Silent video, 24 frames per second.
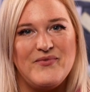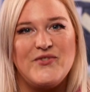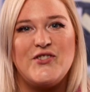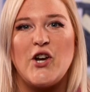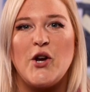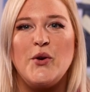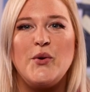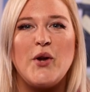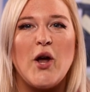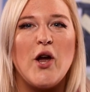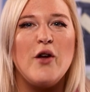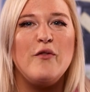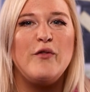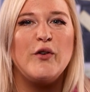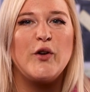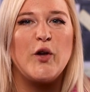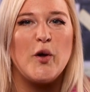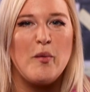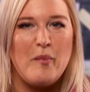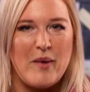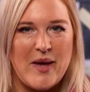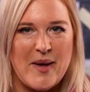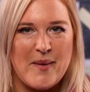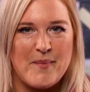don't
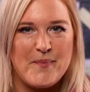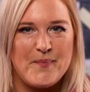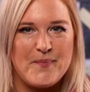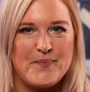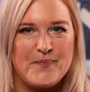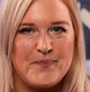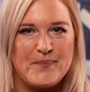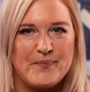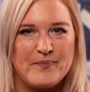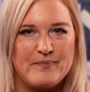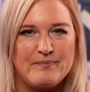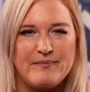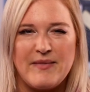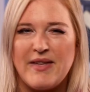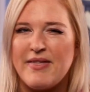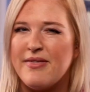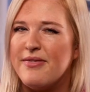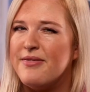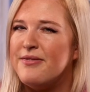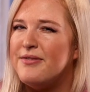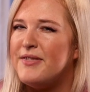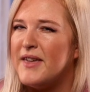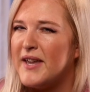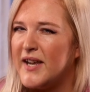overcommit.
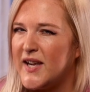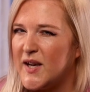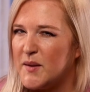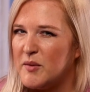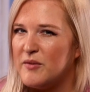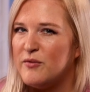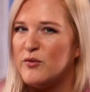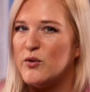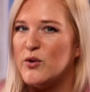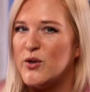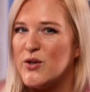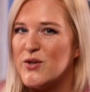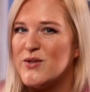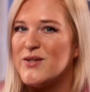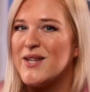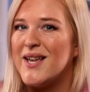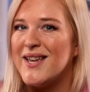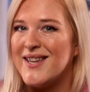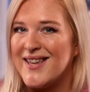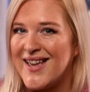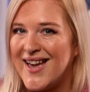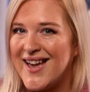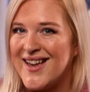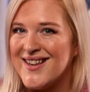Think before you
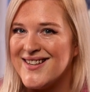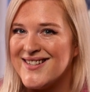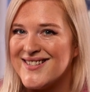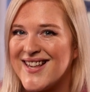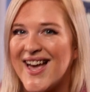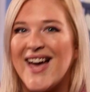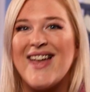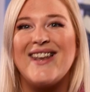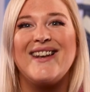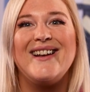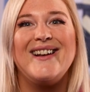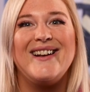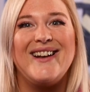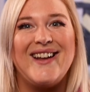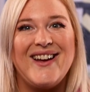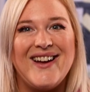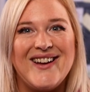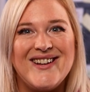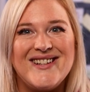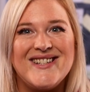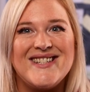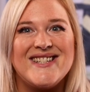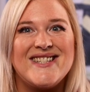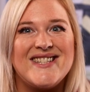say yes and
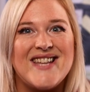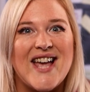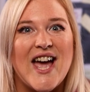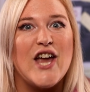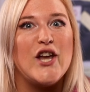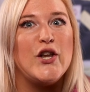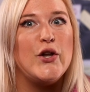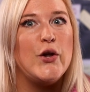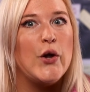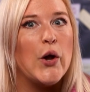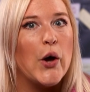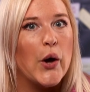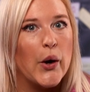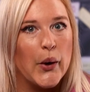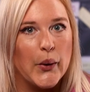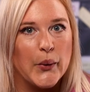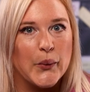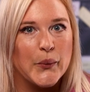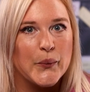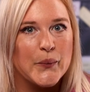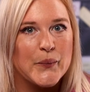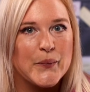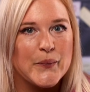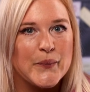learn to say
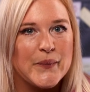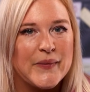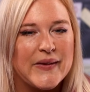no.